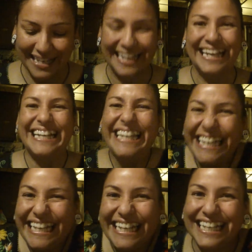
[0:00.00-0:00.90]

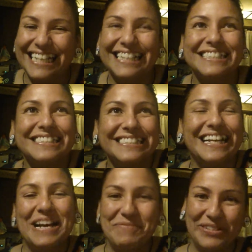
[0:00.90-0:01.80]

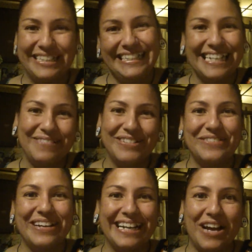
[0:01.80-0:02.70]
I'm feeling loved
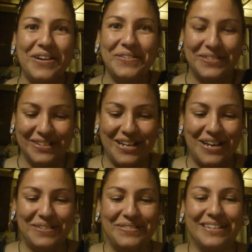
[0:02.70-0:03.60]
already. Oh,
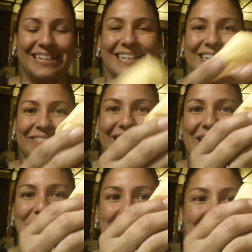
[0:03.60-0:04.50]
oh, we
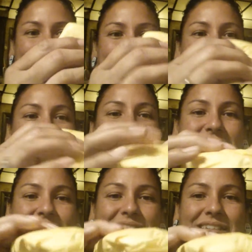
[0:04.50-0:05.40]
have a, uh,
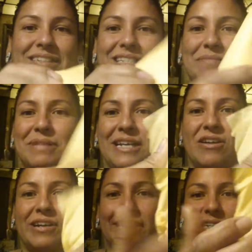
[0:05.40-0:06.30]
something
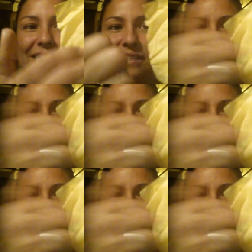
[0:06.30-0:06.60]
hard.